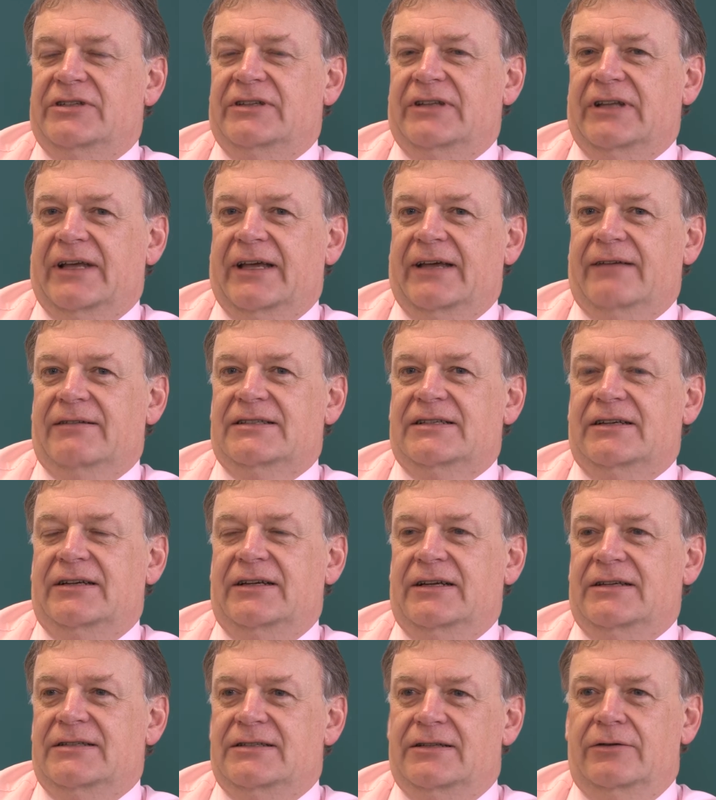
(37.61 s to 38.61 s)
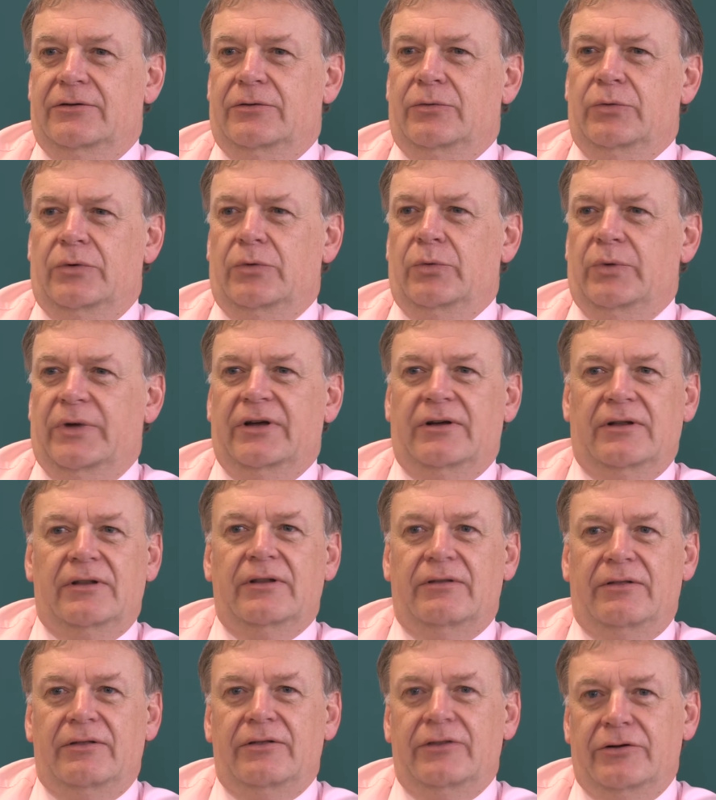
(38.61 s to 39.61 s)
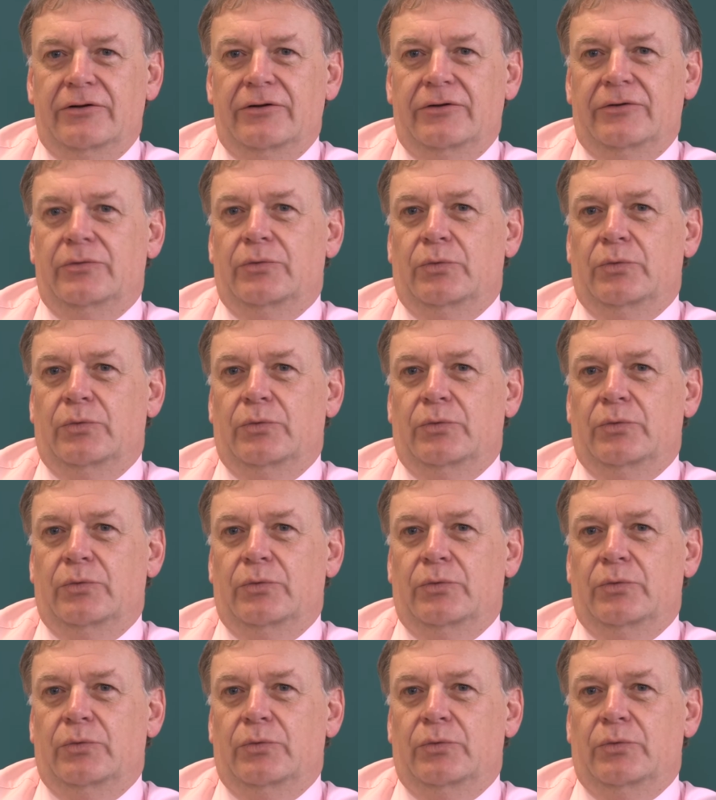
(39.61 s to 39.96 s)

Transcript: in the county is that we are the third